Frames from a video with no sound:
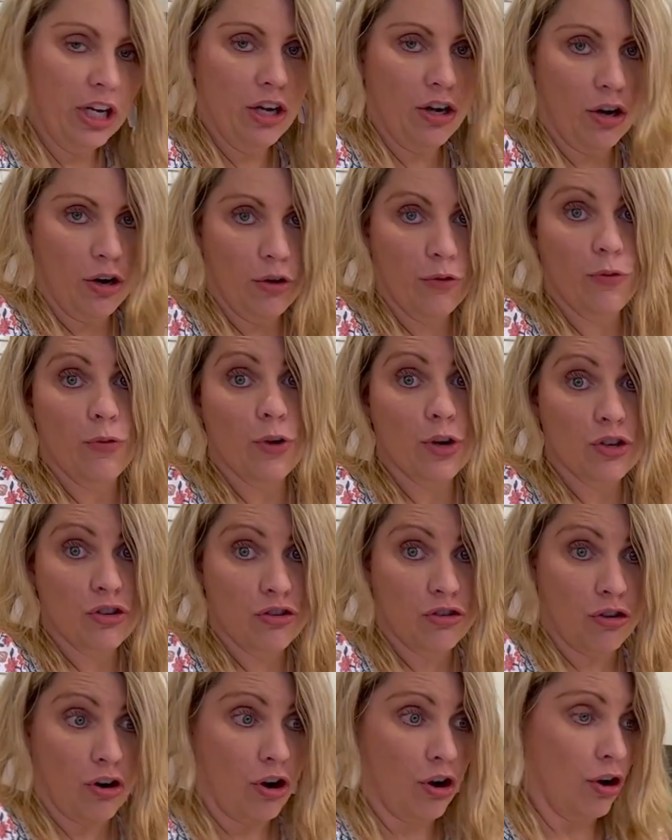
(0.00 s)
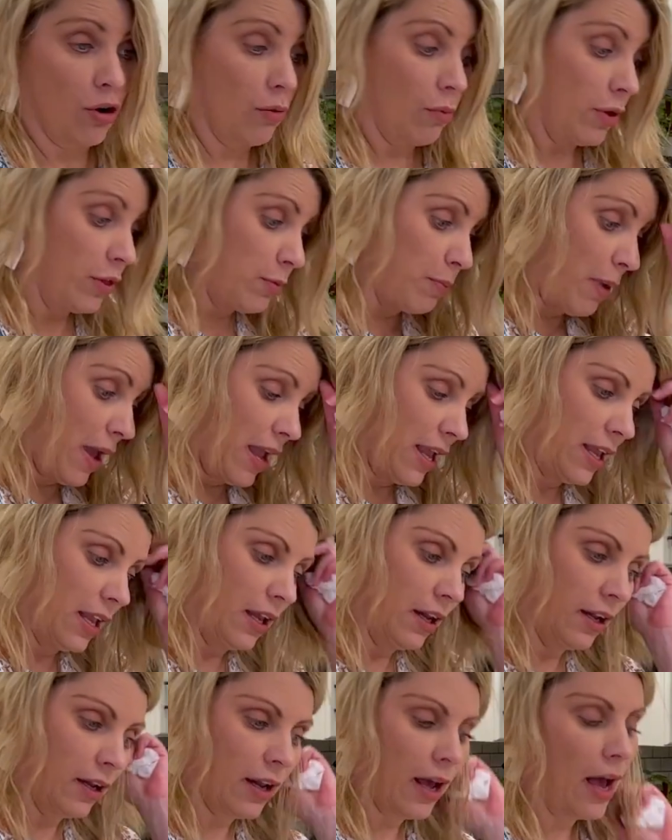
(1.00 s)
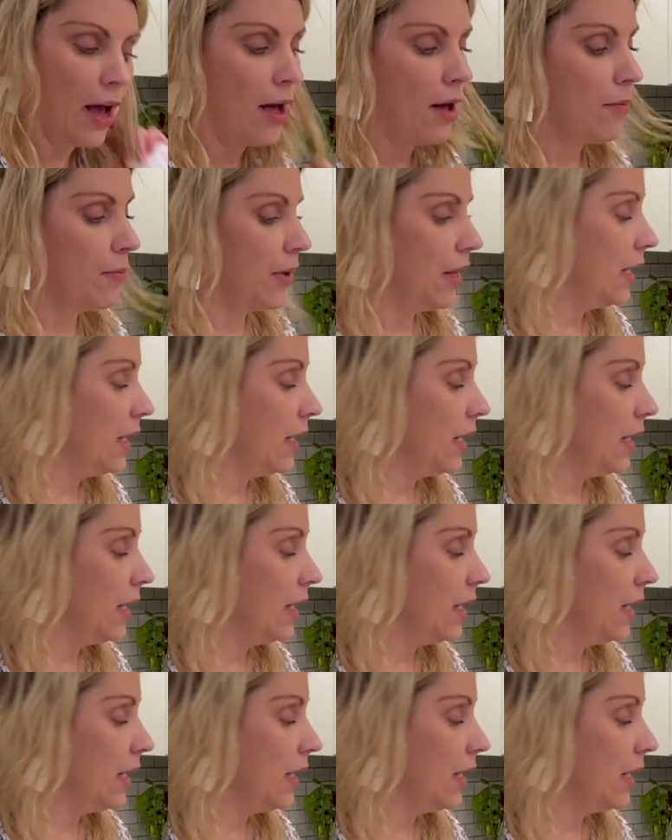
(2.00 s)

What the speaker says: curve for sure with baking in